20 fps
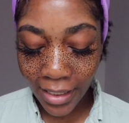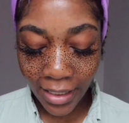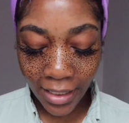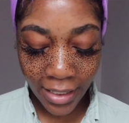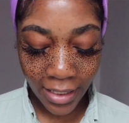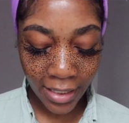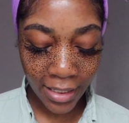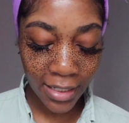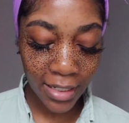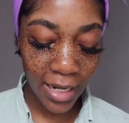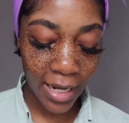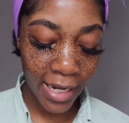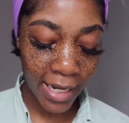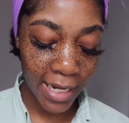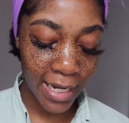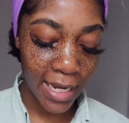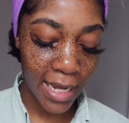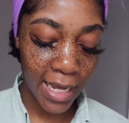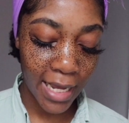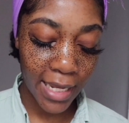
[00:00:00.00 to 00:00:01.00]
kit,
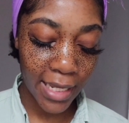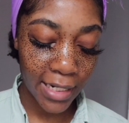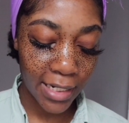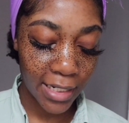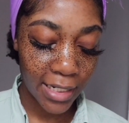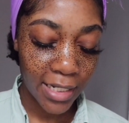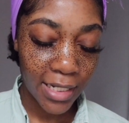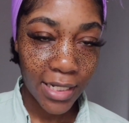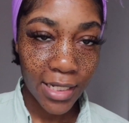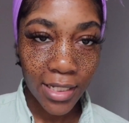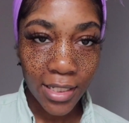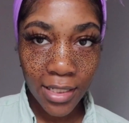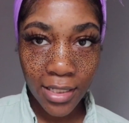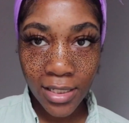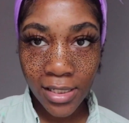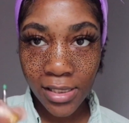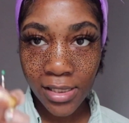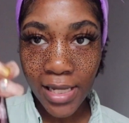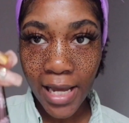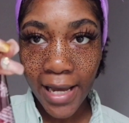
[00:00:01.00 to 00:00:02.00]
I got
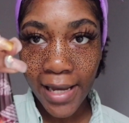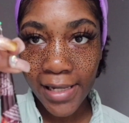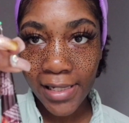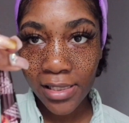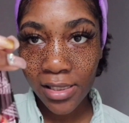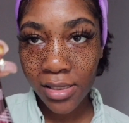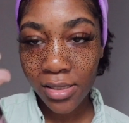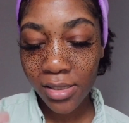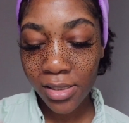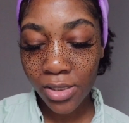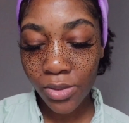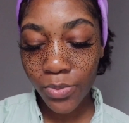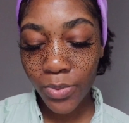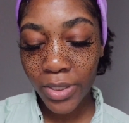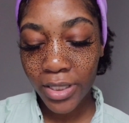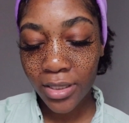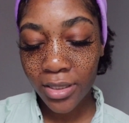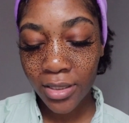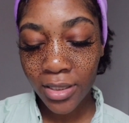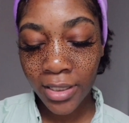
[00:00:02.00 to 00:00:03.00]
these guys. This is
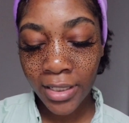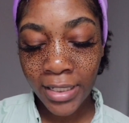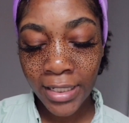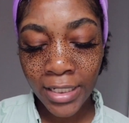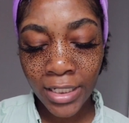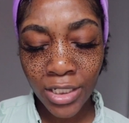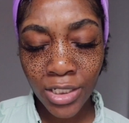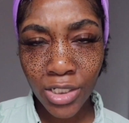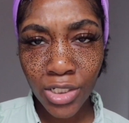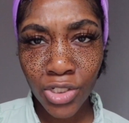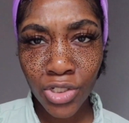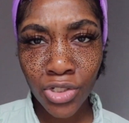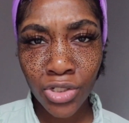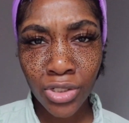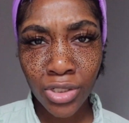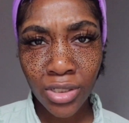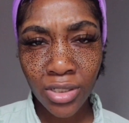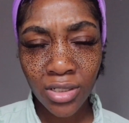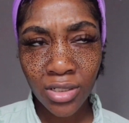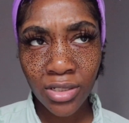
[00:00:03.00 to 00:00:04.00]
what the
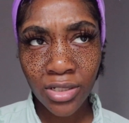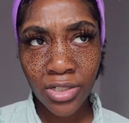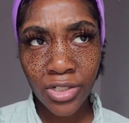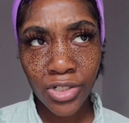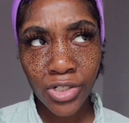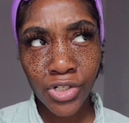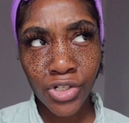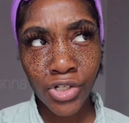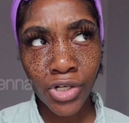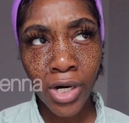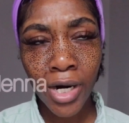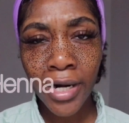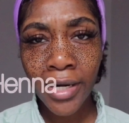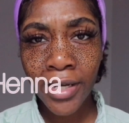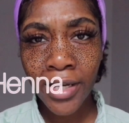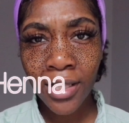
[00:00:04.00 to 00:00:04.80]
Jour,